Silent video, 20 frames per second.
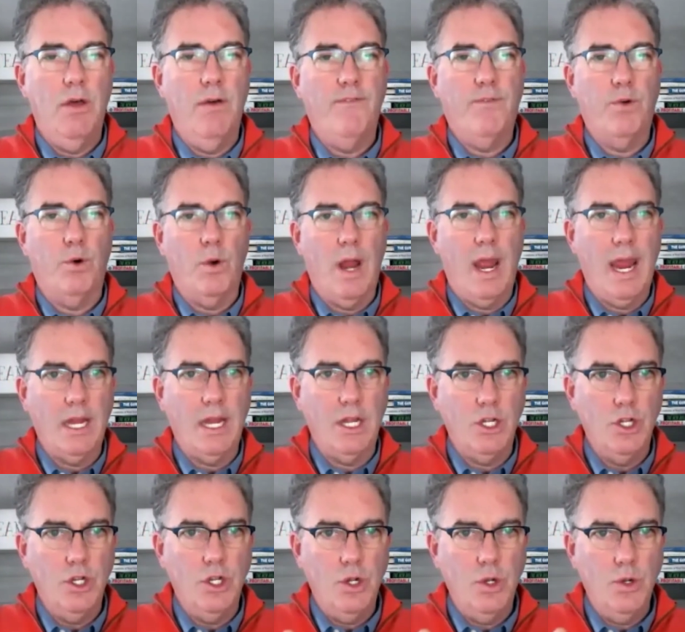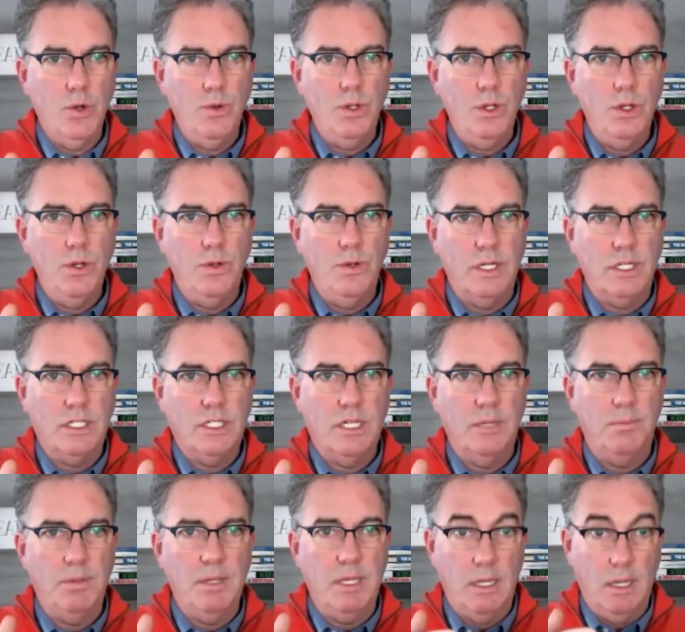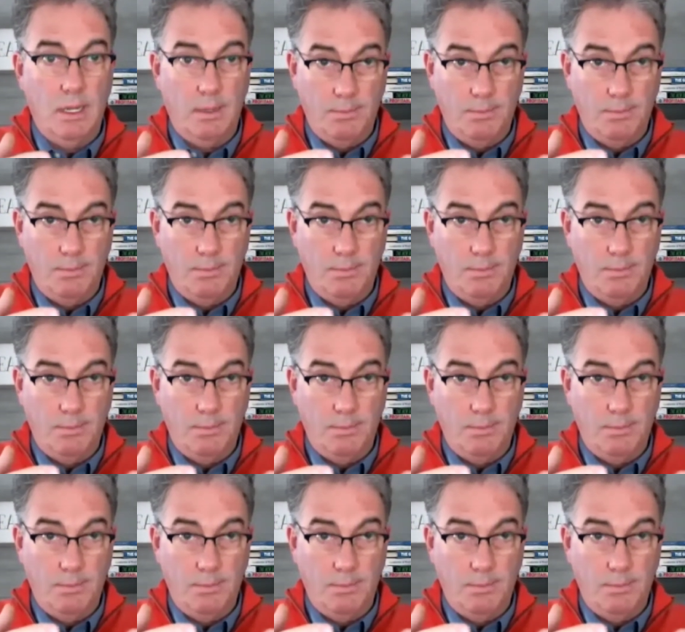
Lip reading: for a new unit to be